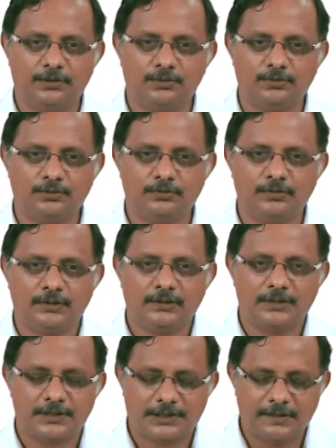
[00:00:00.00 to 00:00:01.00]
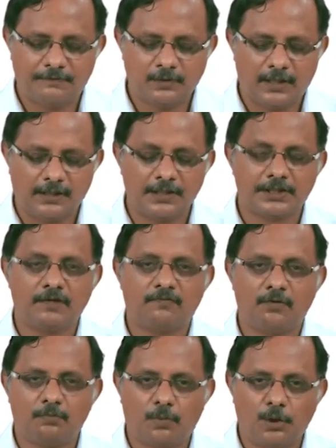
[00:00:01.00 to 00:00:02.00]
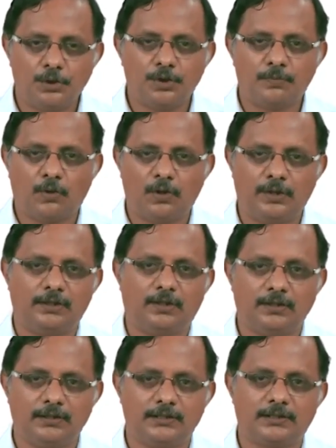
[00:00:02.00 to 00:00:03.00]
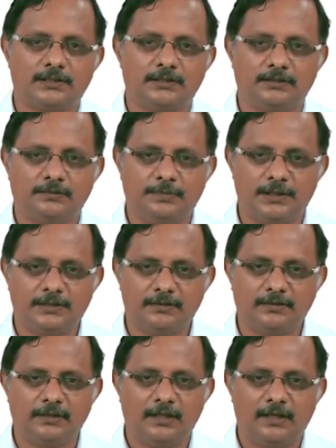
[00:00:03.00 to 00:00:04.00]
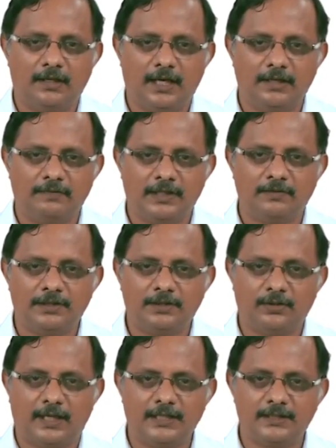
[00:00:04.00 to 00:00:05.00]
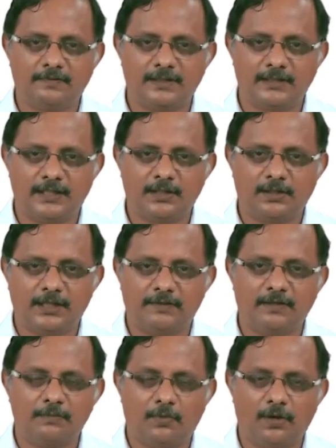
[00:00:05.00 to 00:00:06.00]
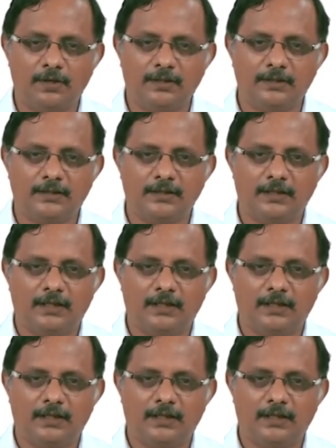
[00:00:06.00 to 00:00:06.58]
You shift your attention from point to point on this picture, and whenever your eyes fixate on a given point,